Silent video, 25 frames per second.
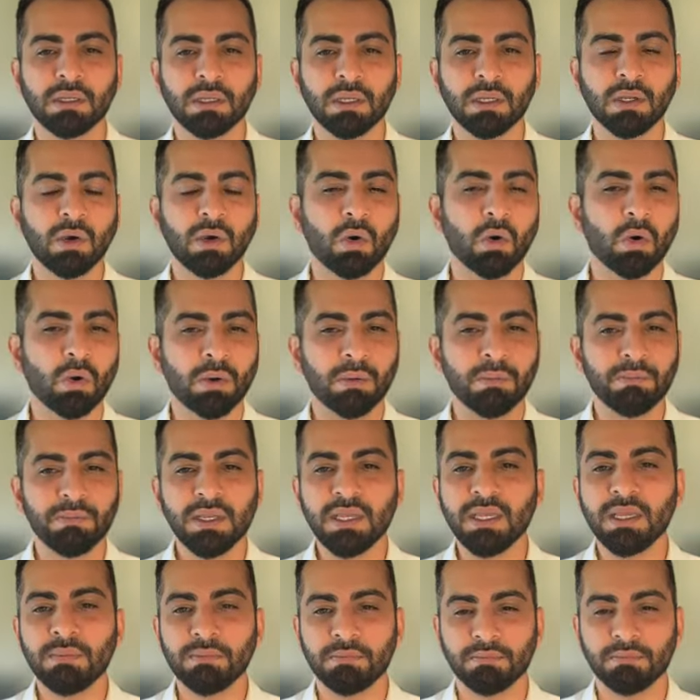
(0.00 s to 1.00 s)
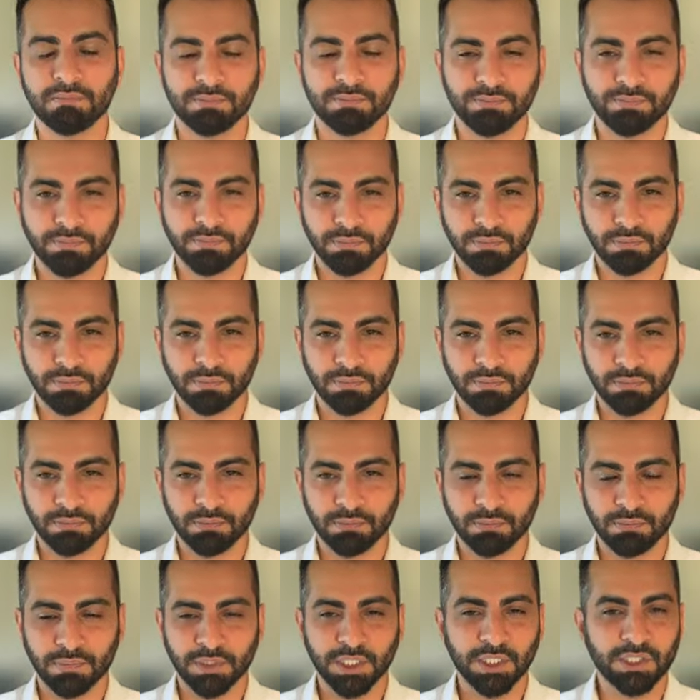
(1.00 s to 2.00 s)
or mim.
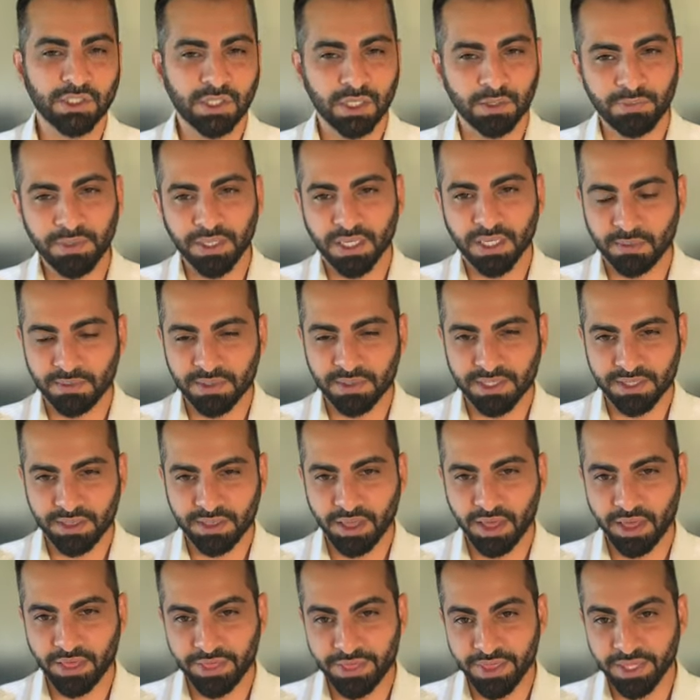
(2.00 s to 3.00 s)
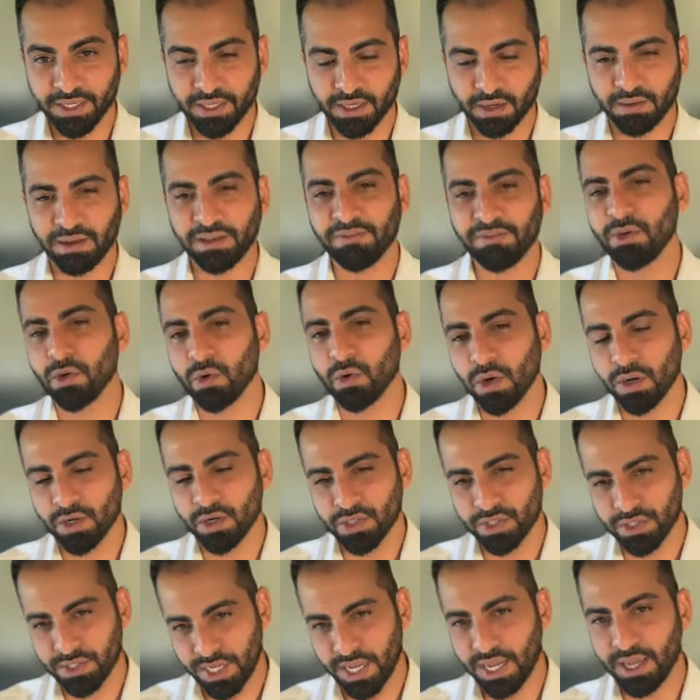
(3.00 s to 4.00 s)
This could become a dhikr if you
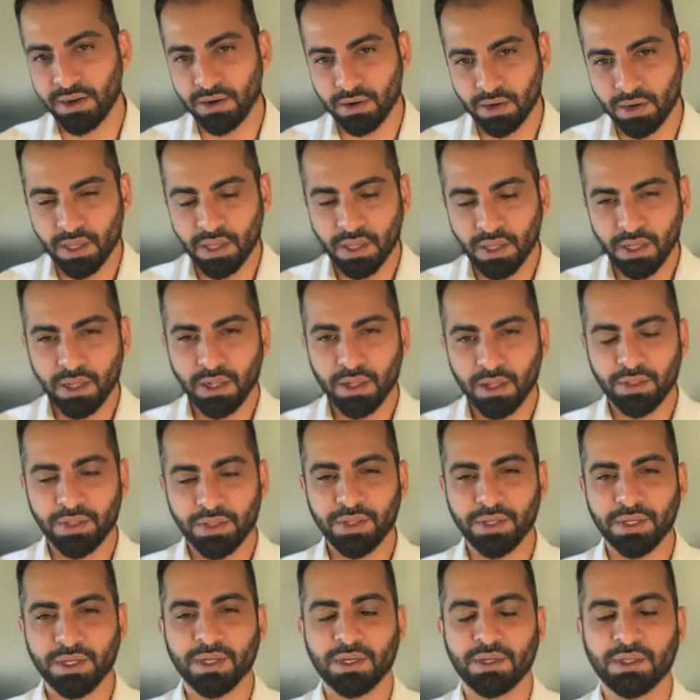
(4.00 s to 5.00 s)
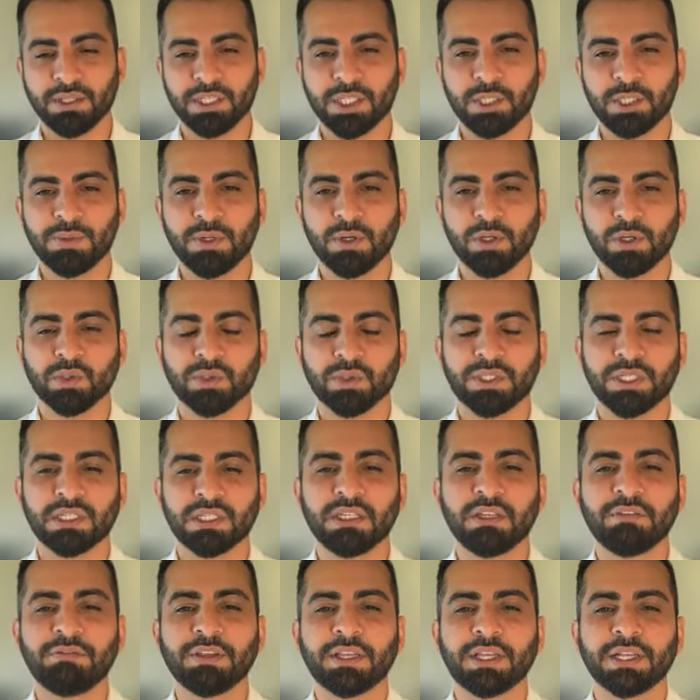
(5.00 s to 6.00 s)
understand the spiritual
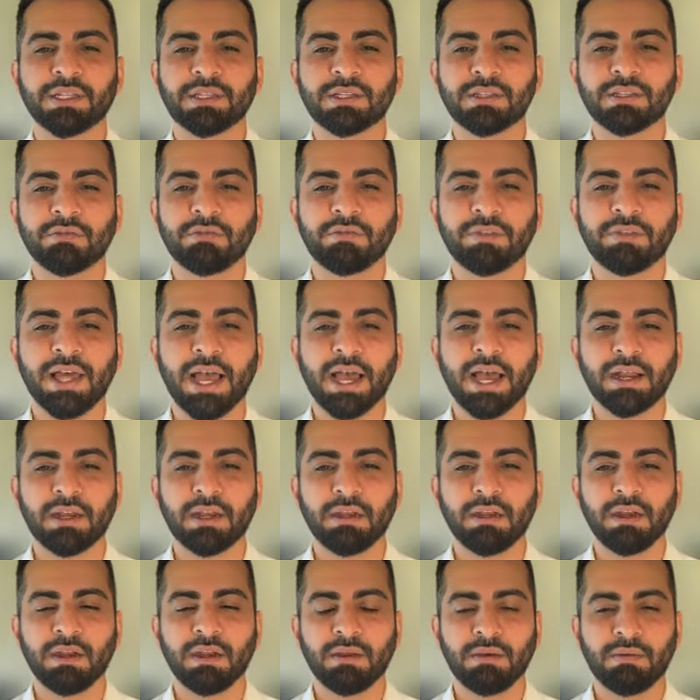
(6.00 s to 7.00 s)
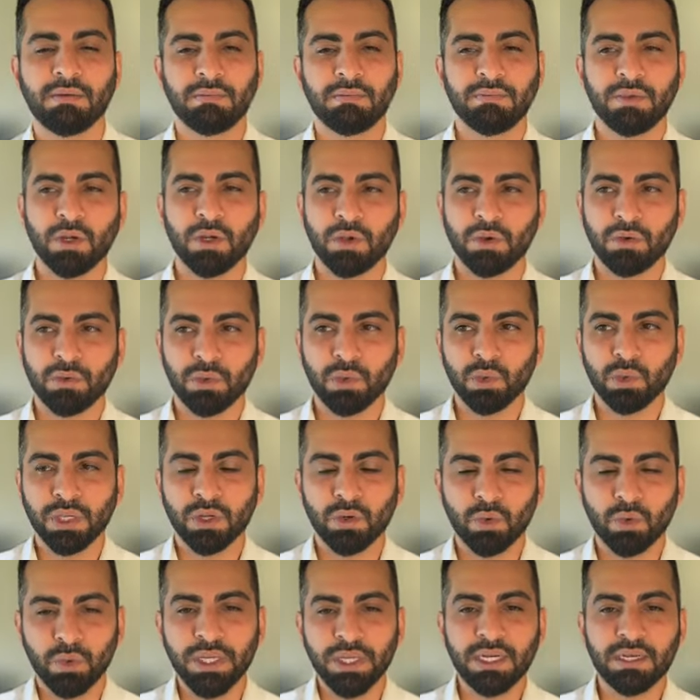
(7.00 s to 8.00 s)
significance of that, and you know, you
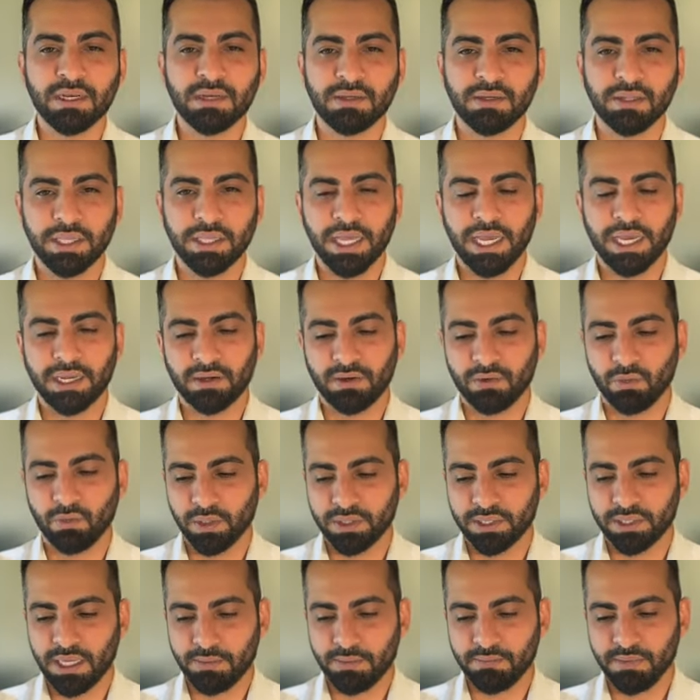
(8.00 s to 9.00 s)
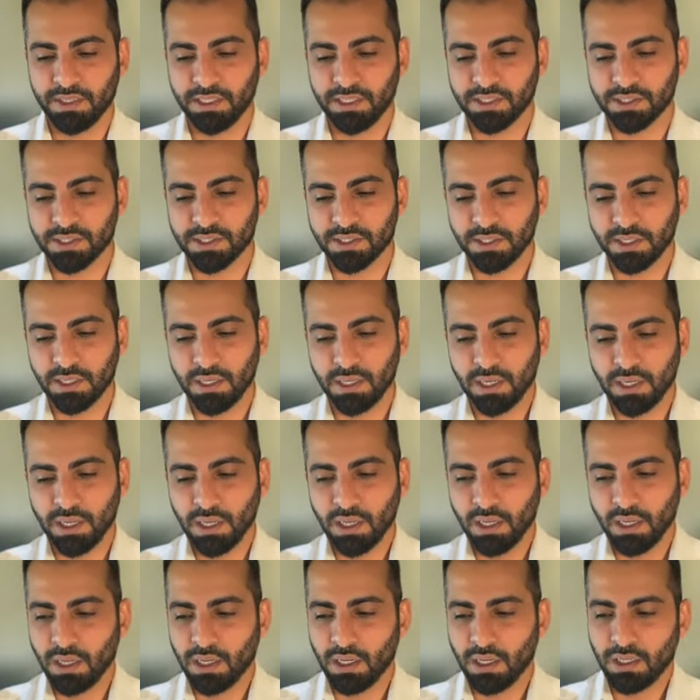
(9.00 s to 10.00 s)
can read into that and what that means.
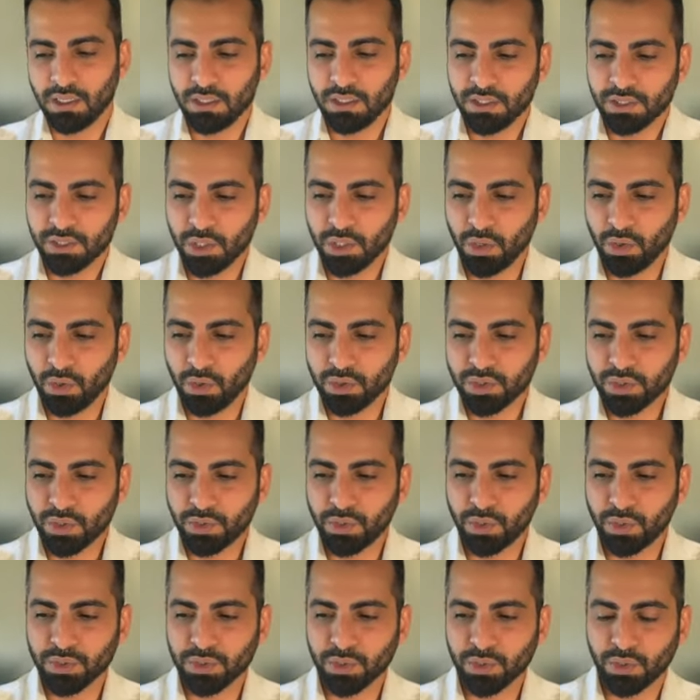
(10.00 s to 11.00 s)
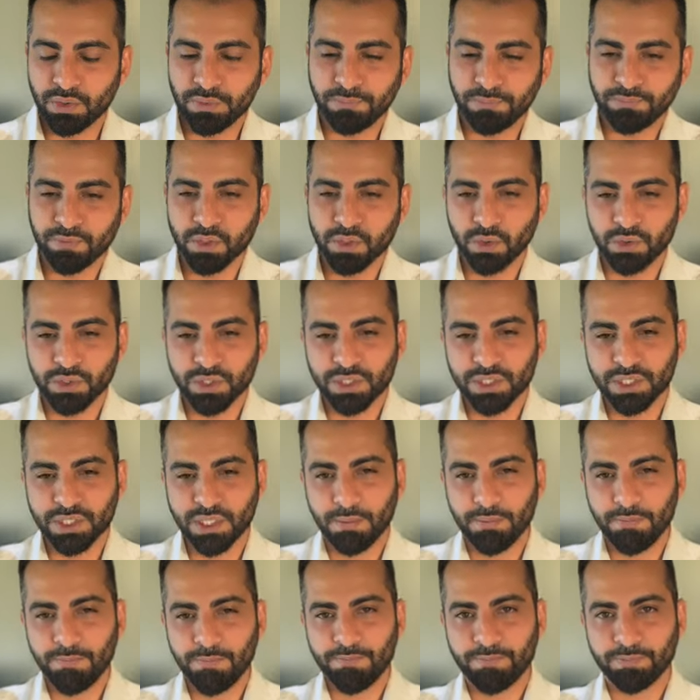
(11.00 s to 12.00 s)
So those are
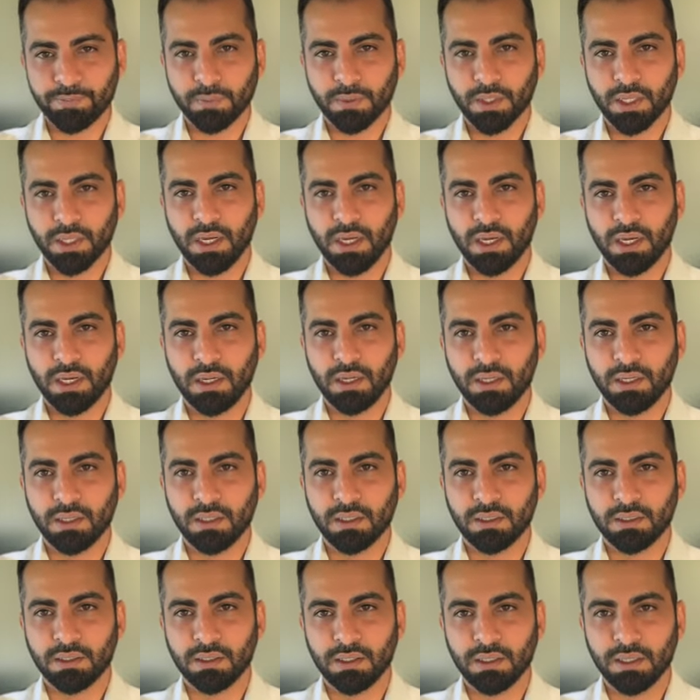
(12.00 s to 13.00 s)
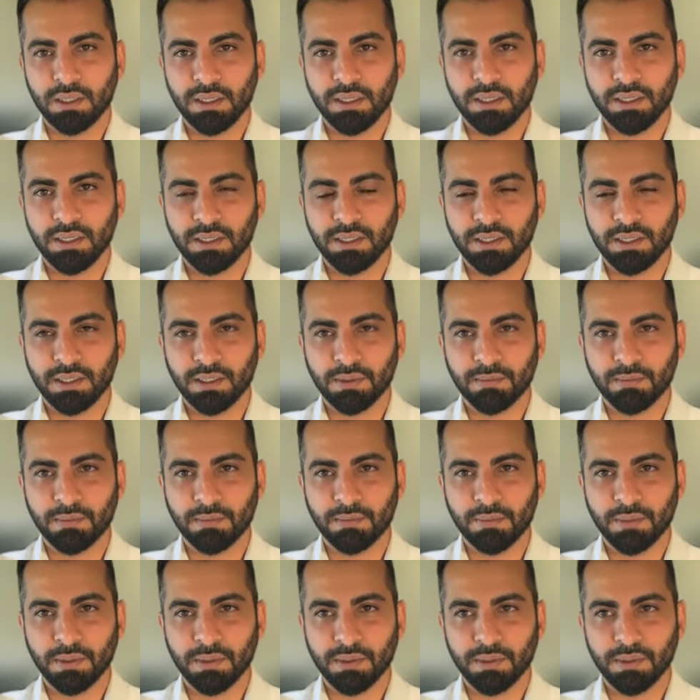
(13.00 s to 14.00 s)
some
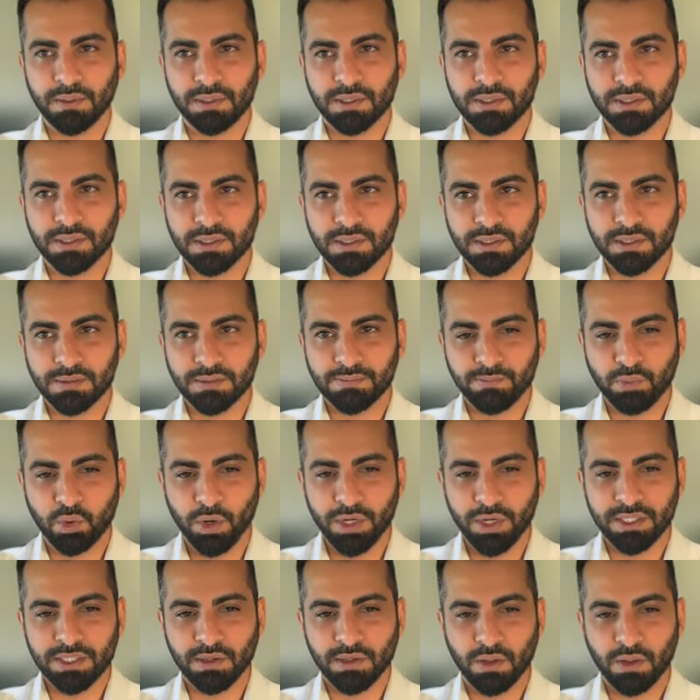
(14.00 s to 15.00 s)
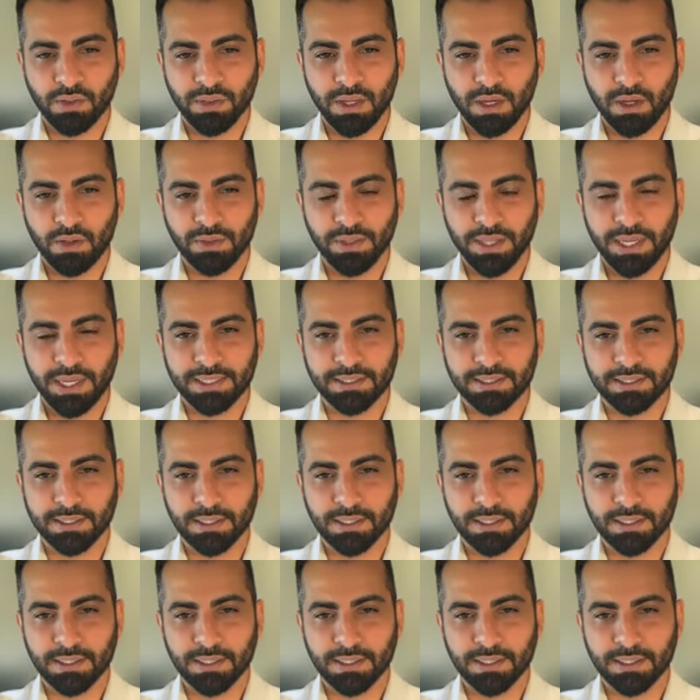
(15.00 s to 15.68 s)
points on that.